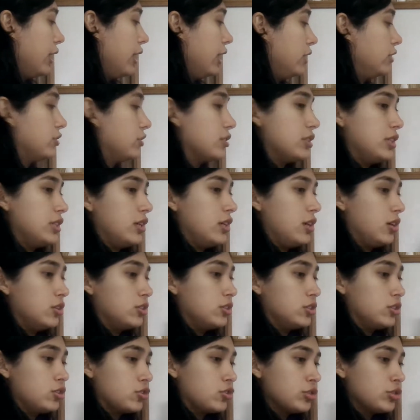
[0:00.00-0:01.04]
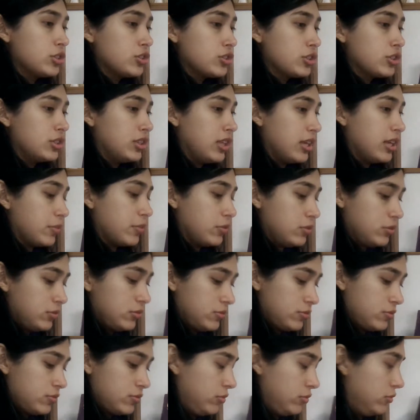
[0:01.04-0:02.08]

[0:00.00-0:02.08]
And you see on the nutrition label,